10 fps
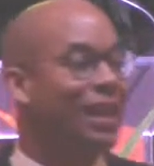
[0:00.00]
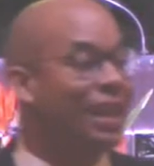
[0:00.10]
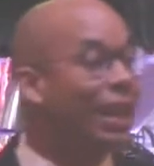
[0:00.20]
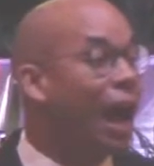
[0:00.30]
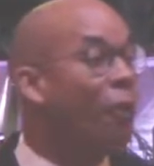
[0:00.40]

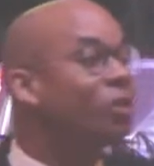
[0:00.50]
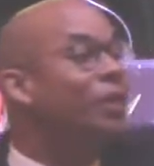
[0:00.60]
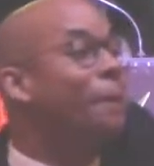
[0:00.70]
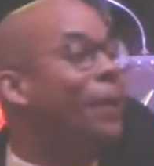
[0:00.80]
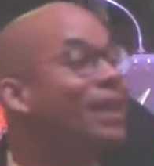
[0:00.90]
that I was
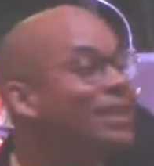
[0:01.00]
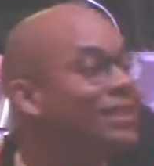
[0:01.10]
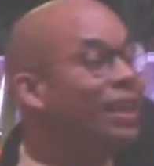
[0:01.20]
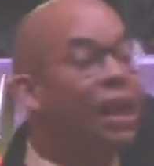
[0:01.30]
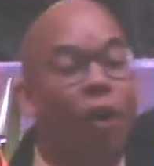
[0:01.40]
the
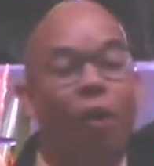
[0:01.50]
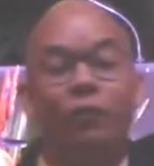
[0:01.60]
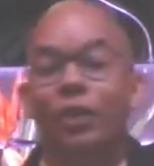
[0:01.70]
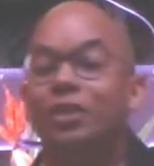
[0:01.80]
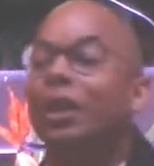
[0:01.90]
best of
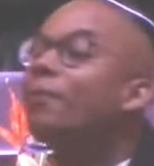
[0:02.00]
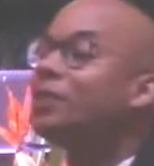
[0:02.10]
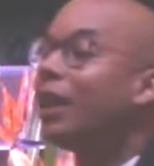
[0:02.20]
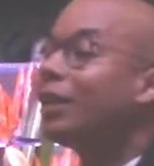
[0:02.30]
the Egyptian